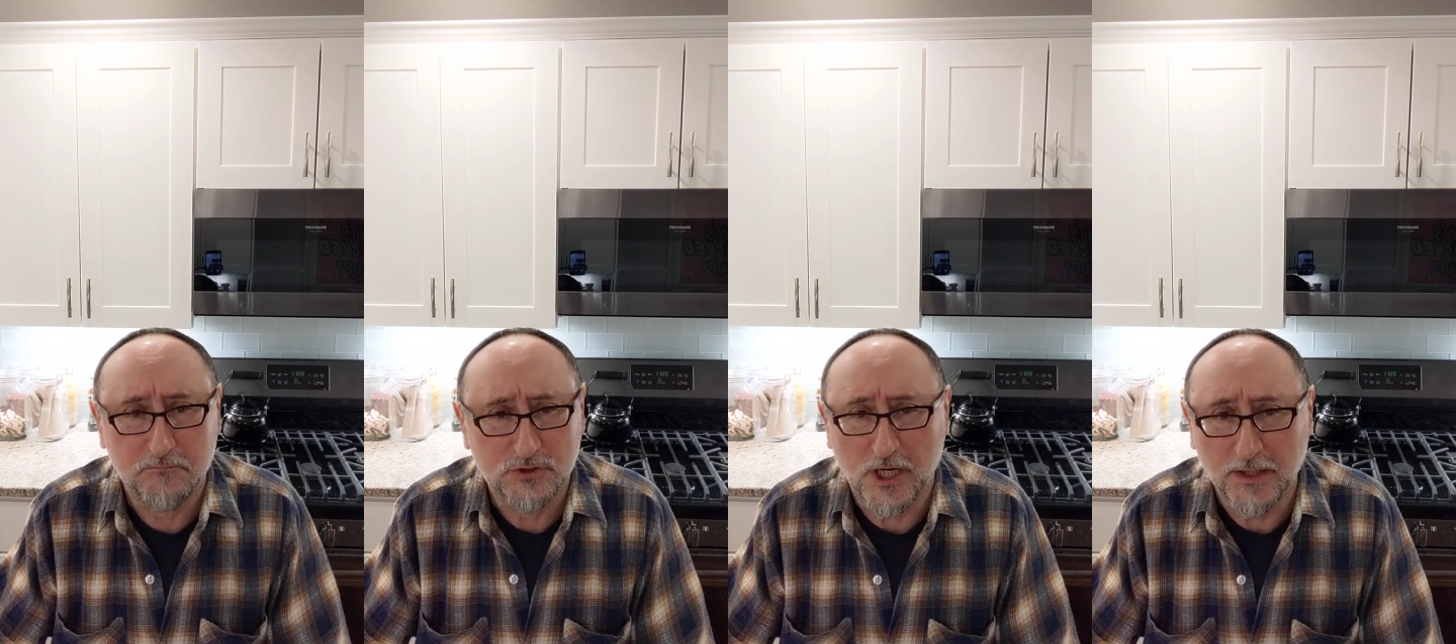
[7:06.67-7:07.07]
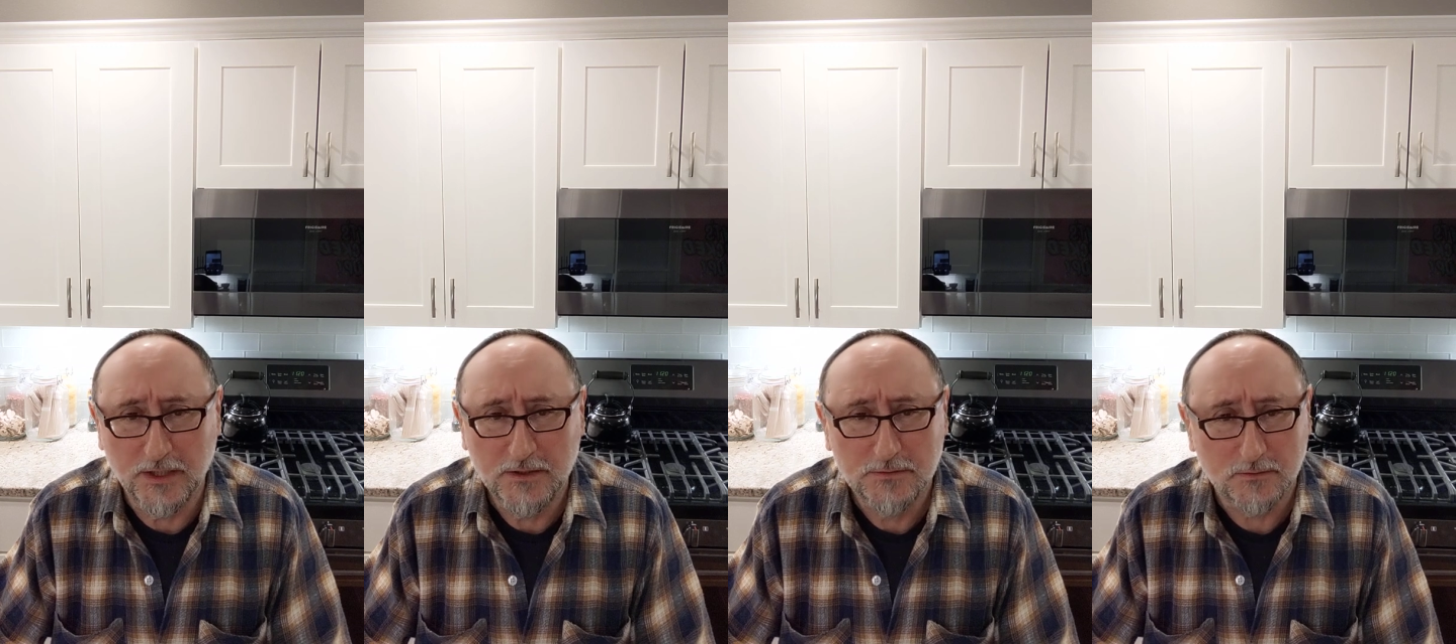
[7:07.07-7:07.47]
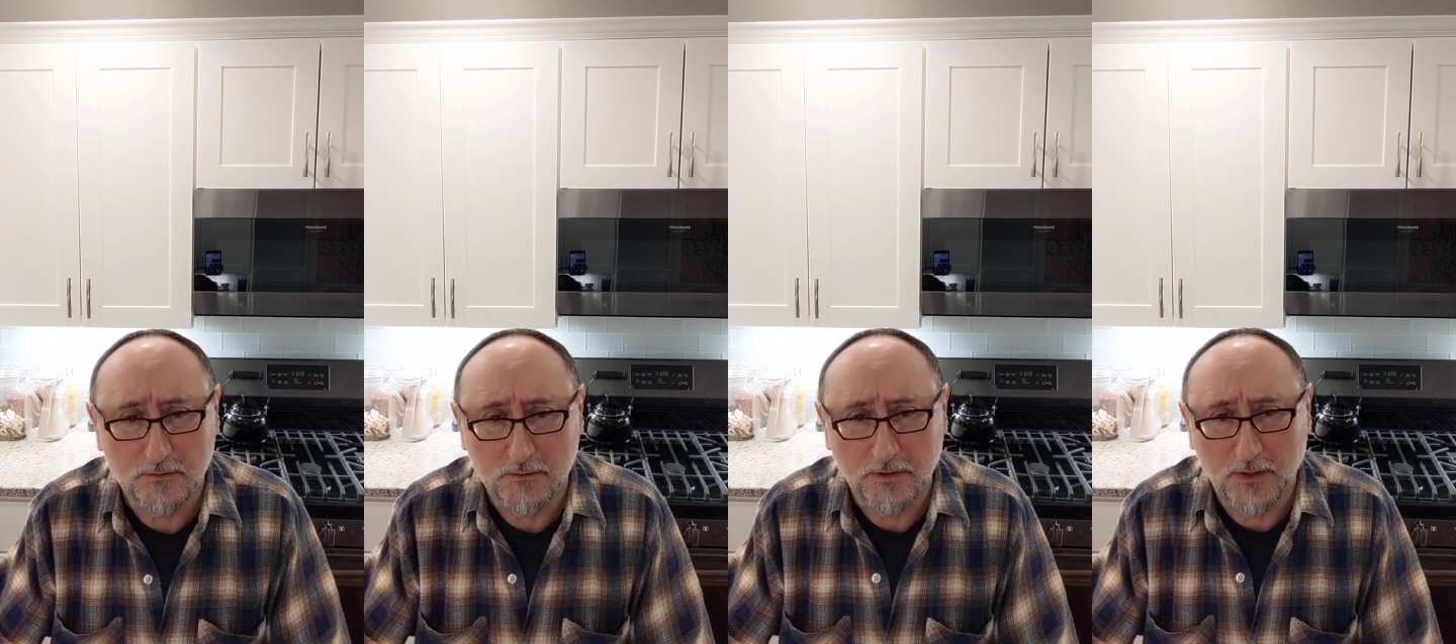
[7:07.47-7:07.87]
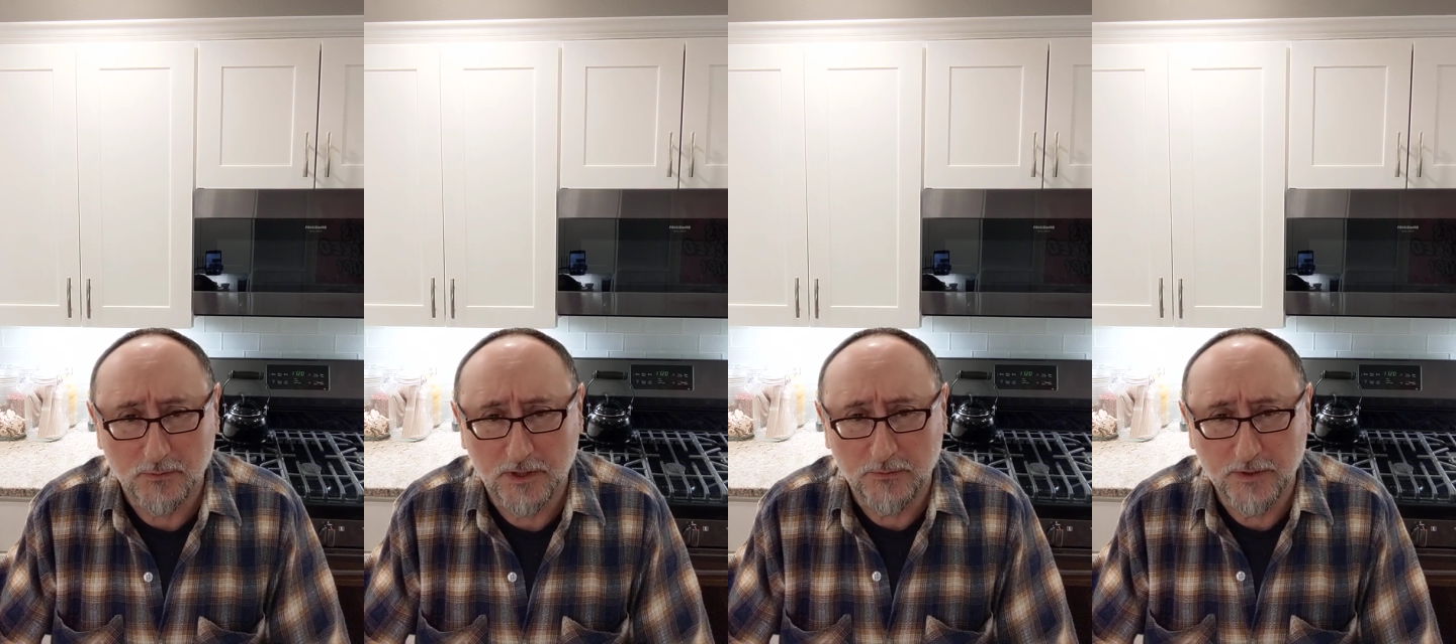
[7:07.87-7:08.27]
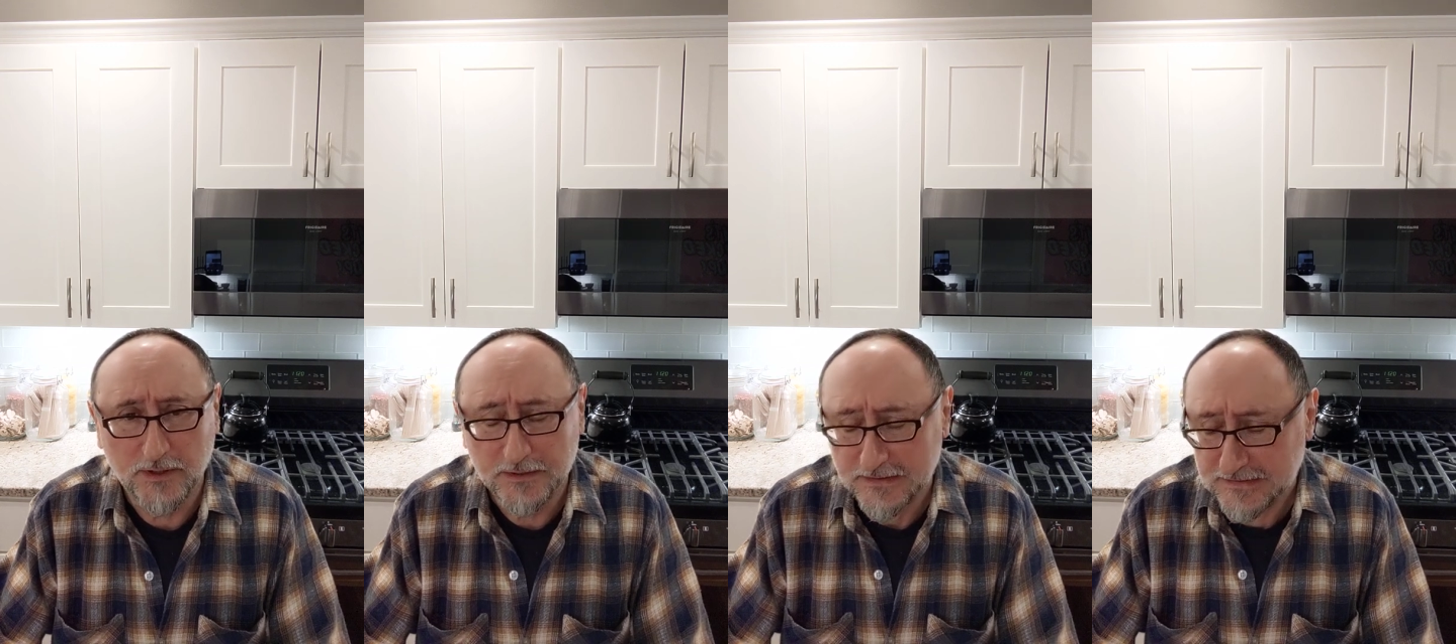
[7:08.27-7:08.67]
Chinese or
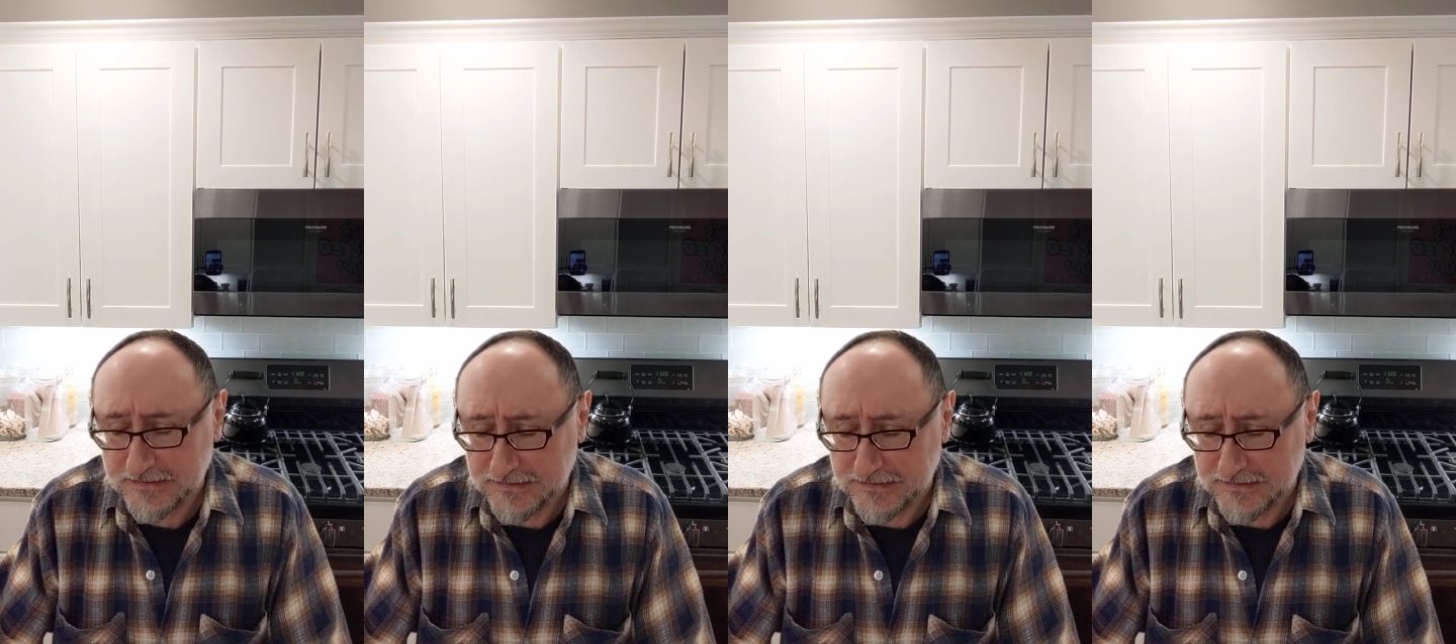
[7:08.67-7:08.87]
Korean,